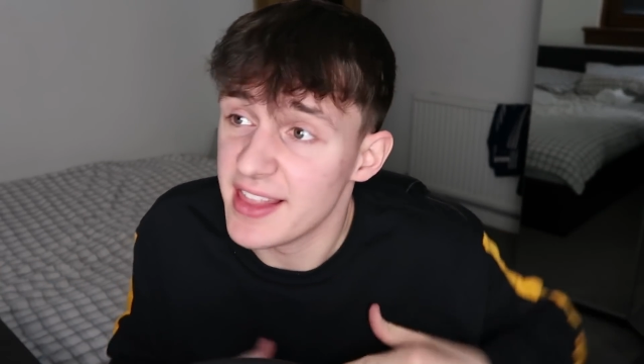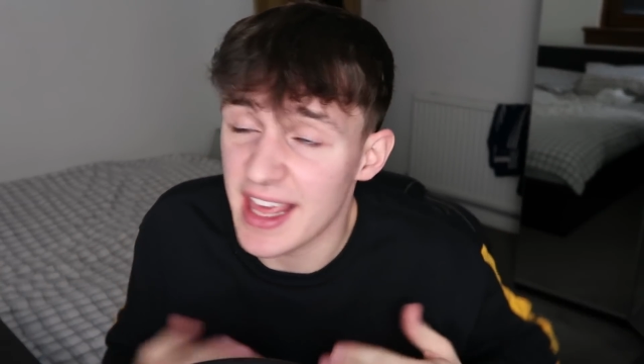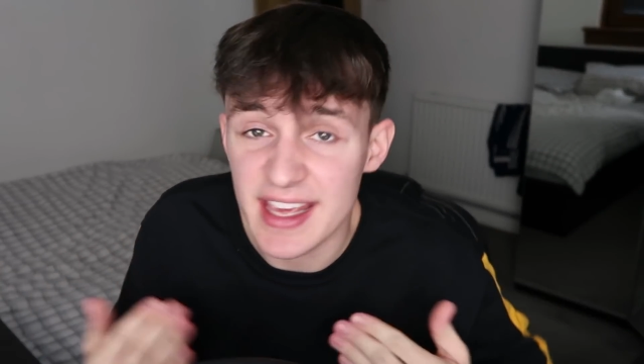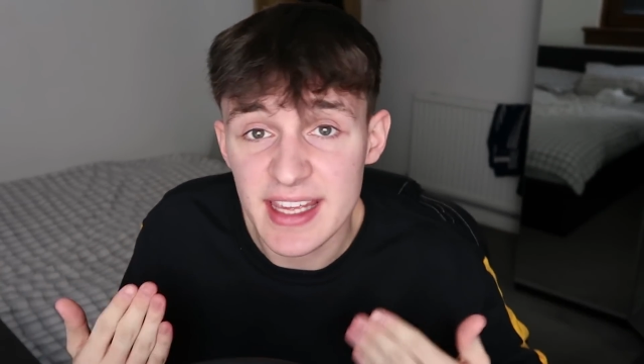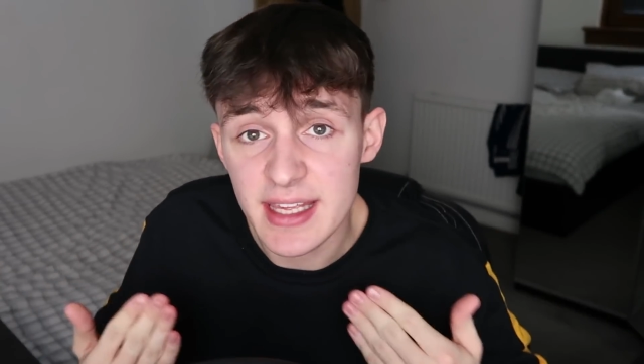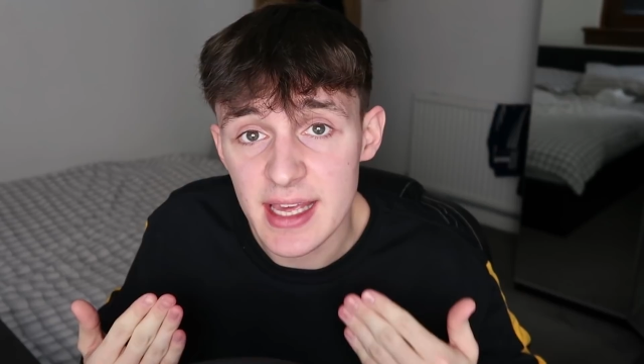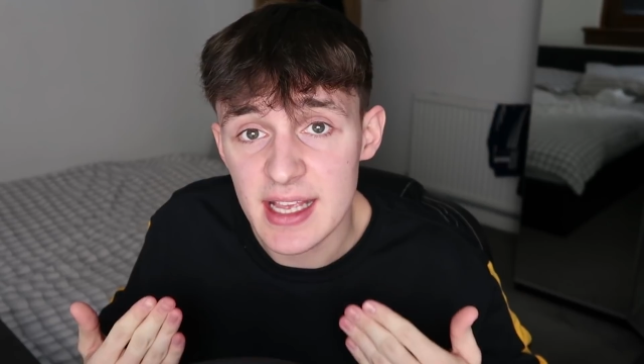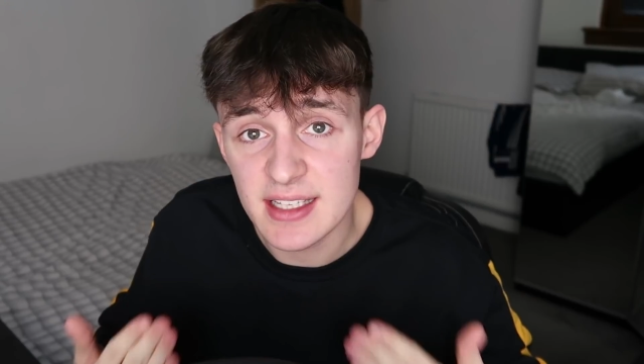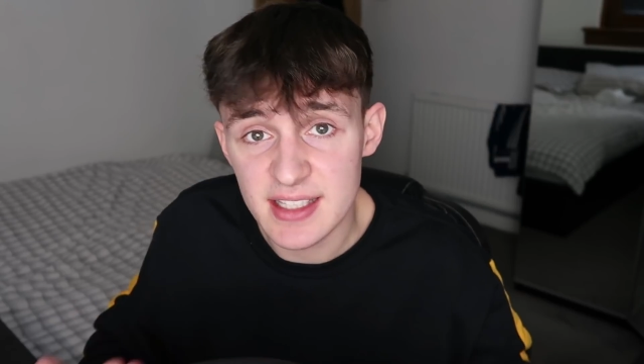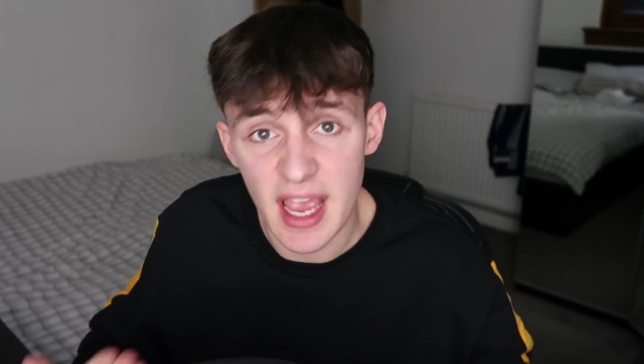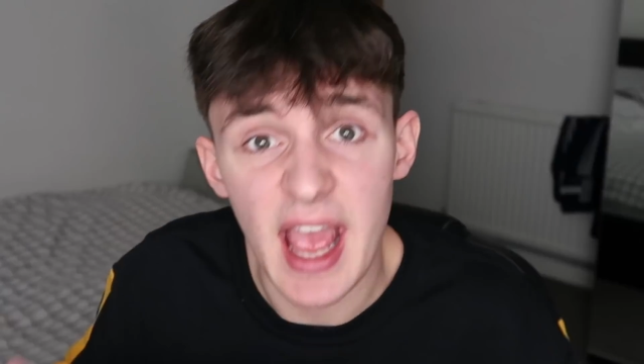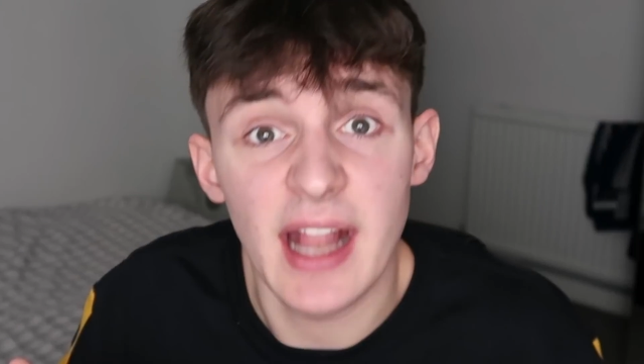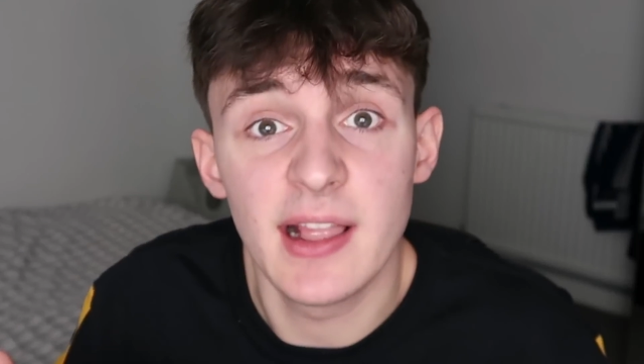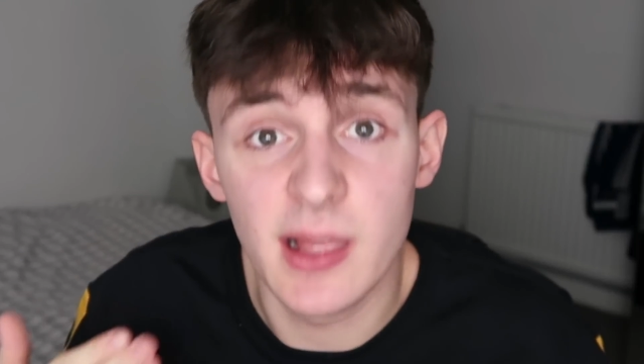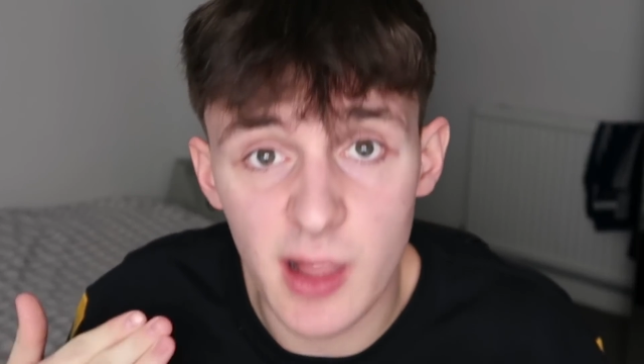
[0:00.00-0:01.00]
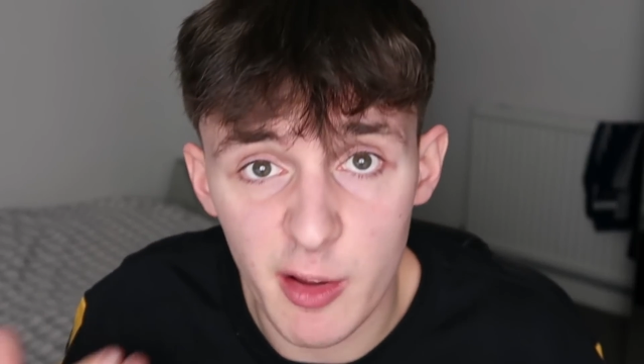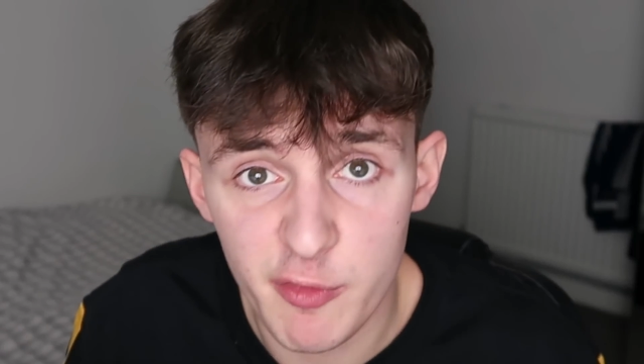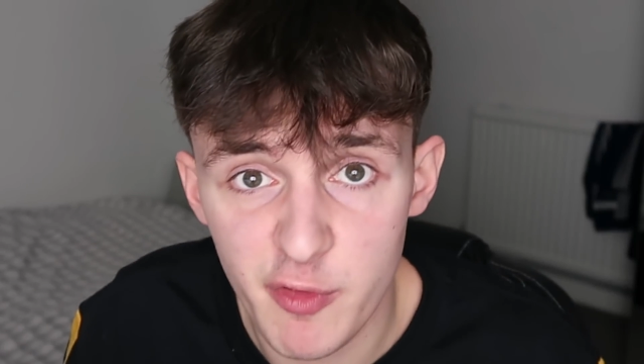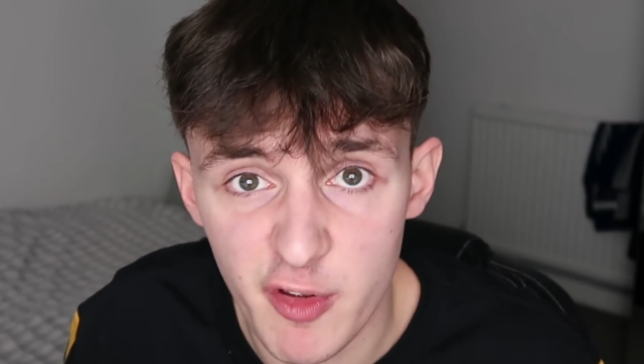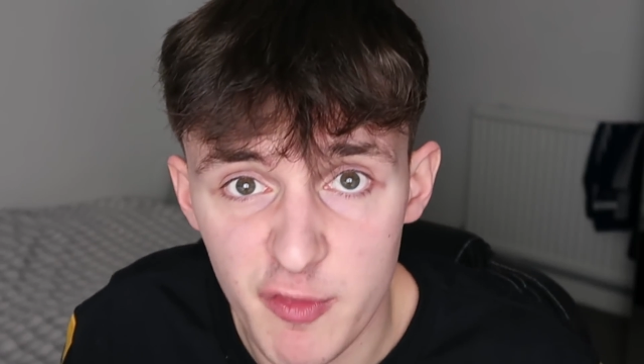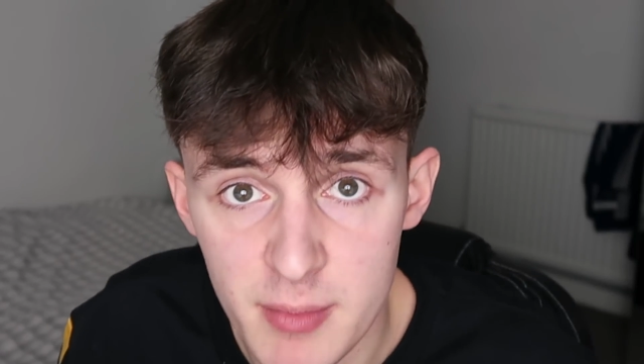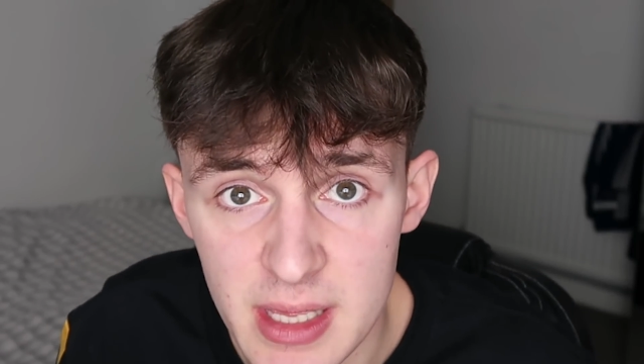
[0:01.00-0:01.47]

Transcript: that he is in love with